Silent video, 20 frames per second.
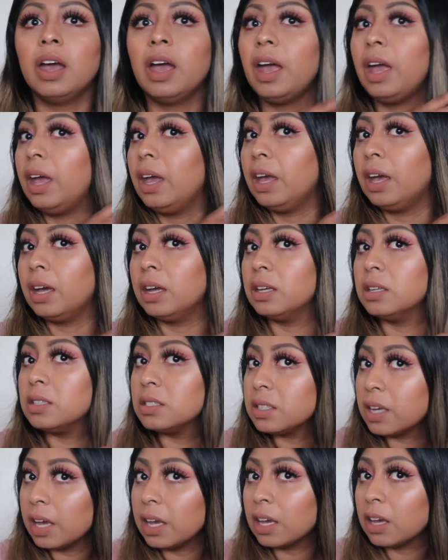
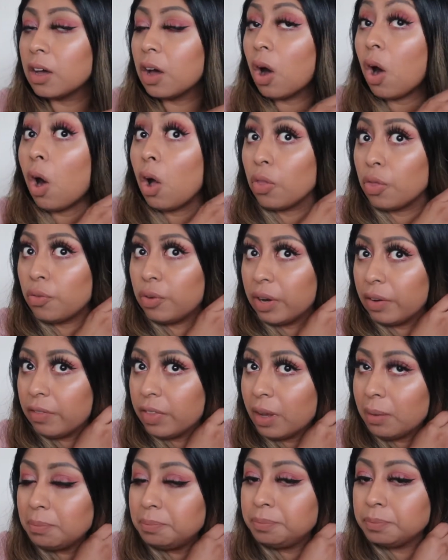and take all 3 of
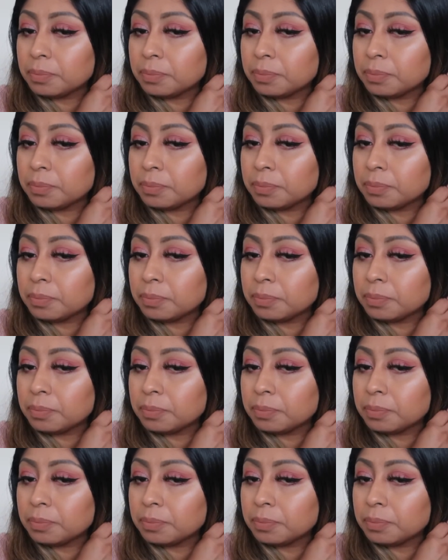them.